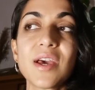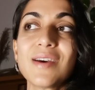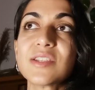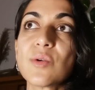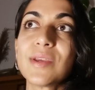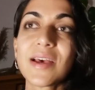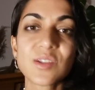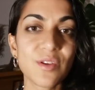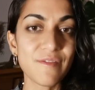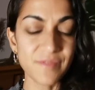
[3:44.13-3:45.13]
So yes,
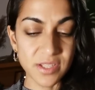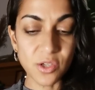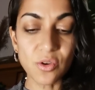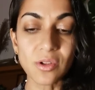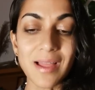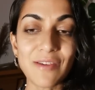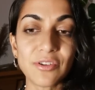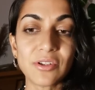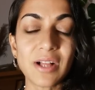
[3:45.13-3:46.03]
on a physical level,